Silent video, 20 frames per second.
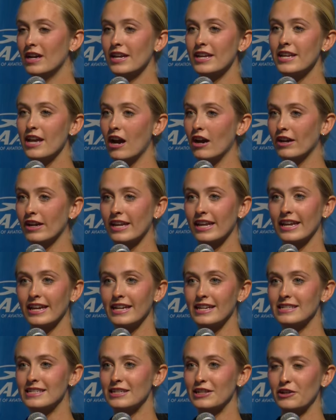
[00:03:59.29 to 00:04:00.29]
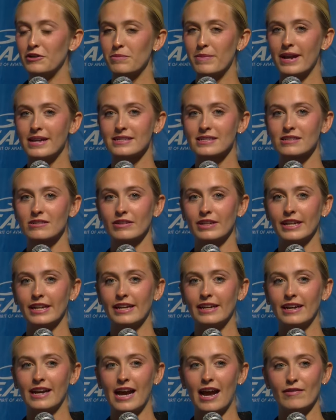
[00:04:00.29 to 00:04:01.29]
young kids, and you
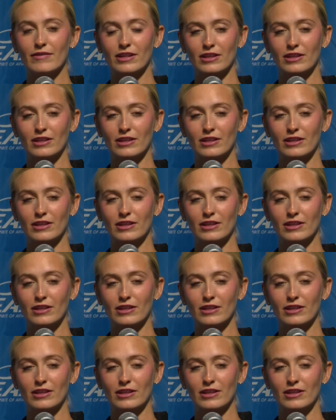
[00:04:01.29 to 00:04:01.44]
basically have